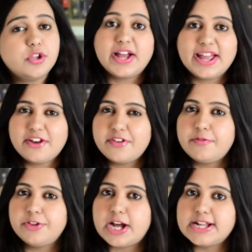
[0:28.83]
So I had
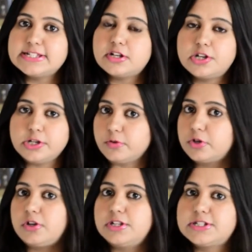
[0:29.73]
read Vadhan's earlier
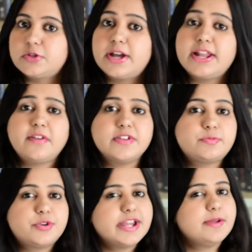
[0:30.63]
work also and I was
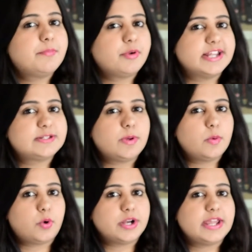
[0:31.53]
pretty impressed by
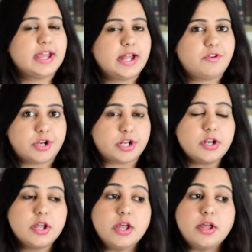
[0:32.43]
what he had written.